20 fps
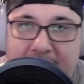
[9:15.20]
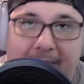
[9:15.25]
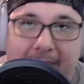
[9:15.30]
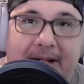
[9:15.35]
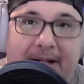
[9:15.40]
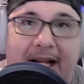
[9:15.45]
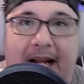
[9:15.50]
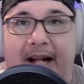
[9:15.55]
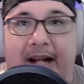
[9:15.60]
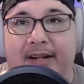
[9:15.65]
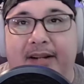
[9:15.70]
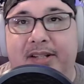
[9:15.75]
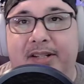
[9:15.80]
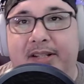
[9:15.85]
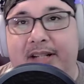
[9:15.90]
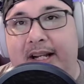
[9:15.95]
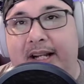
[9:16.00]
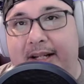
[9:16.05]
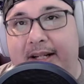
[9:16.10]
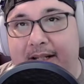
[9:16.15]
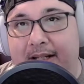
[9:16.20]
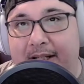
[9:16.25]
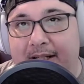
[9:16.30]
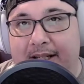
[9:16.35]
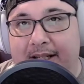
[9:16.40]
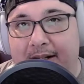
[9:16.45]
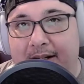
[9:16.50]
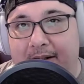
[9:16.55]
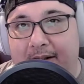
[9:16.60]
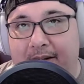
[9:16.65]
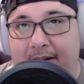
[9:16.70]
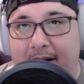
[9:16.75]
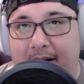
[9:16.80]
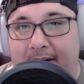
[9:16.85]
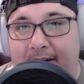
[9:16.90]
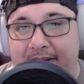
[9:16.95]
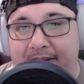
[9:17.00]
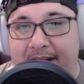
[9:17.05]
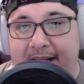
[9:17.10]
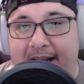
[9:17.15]
kind of staying clear
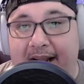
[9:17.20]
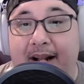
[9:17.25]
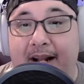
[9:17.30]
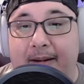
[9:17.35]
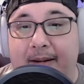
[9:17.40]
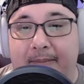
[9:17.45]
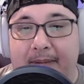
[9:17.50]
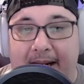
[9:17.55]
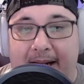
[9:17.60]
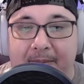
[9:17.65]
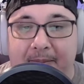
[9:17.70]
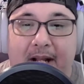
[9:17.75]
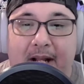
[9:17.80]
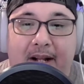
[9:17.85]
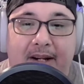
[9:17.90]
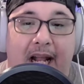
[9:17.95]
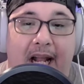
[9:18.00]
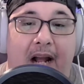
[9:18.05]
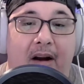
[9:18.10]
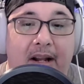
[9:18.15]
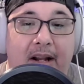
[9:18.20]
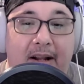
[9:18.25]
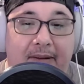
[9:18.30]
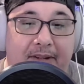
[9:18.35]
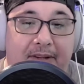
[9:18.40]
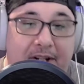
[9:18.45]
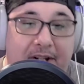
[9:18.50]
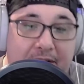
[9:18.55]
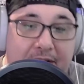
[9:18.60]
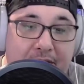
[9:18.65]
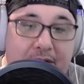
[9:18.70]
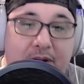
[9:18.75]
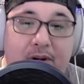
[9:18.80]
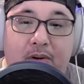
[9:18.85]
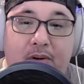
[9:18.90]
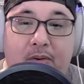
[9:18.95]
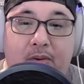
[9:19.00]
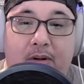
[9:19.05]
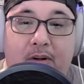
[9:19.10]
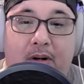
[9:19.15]
of the anime. Now, if
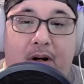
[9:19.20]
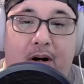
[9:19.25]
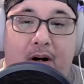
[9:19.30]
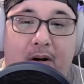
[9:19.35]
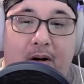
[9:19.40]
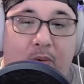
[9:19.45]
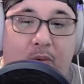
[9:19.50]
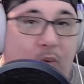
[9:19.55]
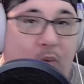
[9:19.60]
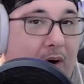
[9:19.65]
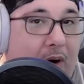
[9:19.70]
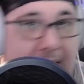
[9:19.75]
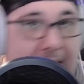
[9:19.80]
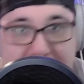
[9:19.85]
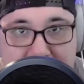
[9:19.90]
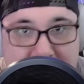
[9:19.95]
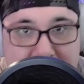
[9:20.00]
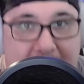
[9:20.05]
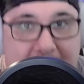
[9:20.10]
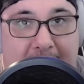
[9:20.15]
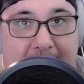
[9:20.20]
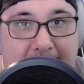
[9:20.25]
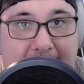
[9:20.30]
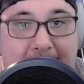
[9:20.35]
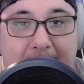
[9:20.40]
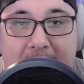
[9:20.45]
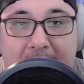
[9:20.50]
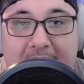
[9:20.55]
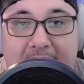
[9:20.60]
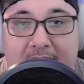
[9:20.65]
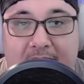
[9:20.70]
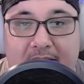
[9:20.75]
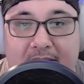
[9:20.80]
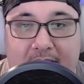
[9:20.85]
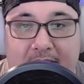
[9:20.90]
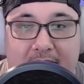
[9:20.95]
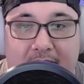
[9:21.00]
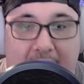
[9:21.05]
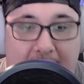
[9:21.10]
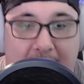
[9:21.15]
you are watching
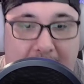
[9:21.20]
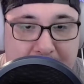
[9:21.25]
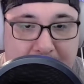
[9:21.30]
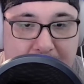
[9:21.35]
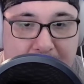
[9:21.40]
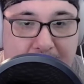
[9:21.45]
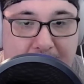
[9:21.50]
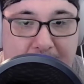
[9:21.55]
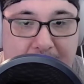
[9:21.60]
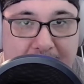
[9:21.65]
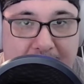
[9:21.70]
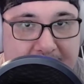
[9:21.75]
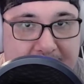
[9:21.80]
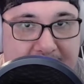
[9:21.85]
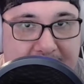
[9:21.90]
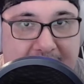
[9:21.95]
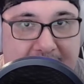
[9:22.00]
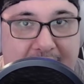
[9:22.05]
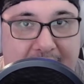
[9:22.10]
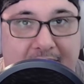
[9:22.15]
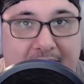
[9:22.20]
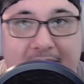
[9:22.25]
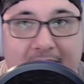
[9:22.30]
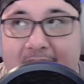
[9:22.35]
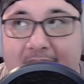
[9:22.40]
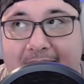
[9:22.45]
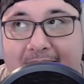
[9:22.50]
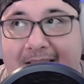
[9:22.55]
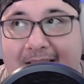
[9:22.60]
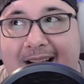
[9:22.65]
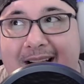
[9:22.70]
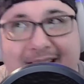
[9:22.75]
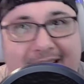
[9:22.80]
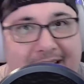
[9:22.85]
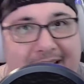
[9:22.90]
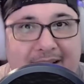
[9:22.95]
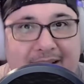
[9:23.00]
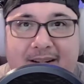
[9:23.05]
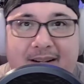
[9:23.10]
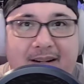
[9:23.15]
Miss Nagatoro this season, then
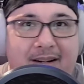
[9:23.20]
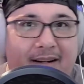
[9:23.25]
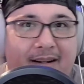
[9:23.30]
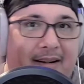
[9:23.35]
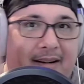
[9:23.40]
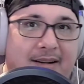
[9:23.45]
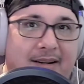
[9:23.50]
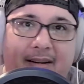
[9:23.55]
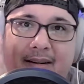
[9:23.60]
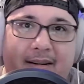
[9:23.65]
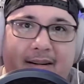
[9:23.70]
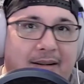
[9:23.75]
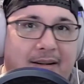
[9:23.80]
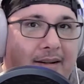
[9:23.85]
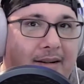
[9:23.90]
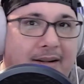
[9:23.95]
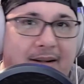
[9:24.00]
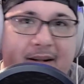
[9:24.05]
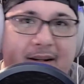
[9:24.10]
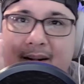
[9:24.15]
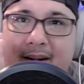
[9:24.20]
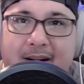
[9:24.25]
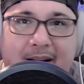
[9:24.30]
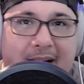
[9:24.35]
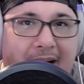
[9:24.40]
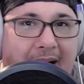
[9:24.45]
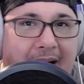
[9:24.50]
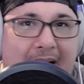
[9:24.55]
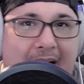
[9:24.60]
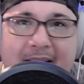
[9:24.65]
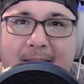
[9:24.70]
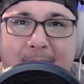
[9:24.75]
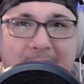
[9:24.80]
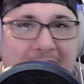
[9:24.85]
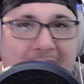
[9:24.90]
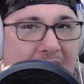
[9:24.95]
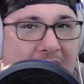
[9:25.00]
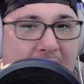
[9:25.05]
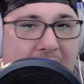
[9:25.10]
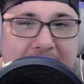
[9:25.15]
I
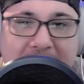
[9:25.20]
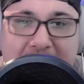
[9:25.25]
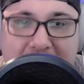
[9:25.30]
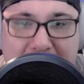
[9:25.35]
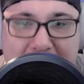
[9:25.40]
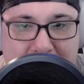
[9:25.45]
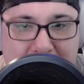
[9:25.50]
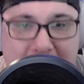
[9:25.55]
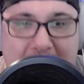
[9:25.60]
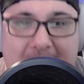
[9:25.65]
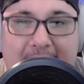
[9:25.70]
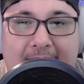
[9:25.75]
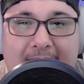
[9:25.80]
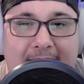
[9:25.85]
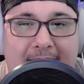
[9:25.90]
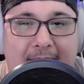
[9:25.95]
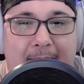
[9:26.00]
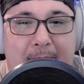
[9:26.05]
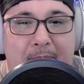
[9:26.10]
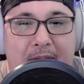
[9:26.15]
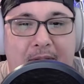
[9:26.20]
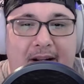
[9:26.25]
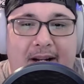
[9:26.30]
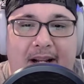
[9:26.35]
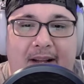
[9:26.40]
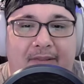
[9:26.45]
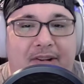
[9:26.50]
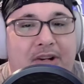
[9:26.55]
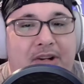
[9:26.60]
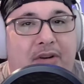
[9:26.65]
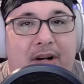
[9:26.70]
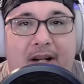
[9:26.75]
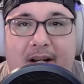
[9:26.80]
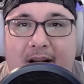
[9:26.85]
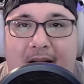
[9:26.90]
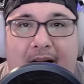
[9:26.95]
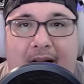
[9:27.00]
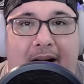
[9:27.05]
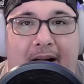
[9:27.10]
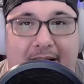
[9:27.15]
applaud you. But if you're
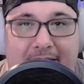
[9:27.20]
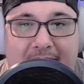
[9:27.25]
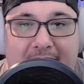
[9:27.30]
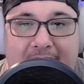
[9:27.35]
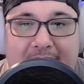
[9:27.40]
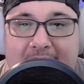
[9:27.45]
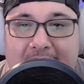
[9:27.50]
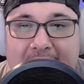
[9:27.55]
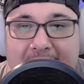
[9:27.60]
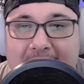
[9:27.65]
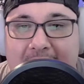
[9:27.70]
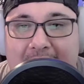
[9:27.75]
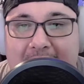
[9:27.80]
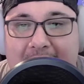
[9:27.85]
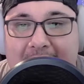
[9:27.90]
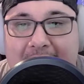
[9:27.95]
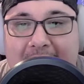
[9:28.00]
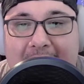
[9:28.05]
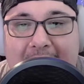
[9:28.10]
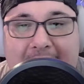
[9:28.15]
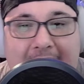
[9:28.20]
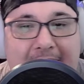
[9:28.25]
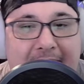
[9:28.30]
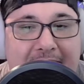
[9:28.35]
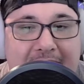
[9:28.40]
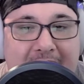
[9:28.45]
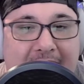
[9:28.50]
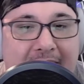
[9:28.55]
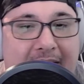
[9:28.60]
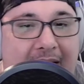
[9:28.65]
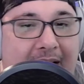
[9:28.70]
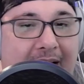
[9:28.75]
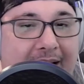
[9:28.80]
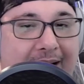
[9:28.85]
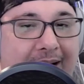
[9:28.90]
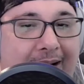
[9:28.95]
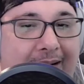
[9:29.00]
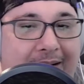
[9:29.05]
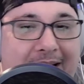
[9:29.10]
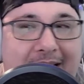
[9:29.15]
not, then I have to
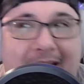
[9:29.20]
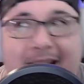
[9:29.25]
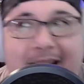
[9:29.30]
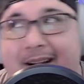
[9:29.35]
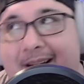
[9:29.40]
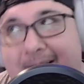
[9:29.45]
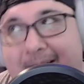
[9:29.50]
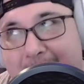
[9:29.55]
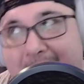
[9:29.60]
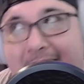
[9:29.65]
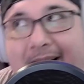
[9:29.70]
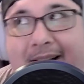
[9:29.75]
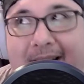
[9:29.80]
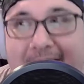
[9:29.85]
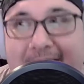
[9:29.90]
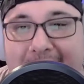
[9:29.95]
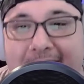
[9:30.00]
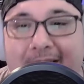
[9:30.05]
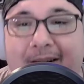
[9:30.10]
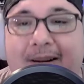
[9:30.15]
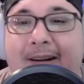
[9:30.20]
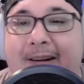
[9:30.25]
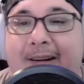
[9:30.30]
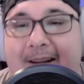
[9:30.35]
kind of take a minute here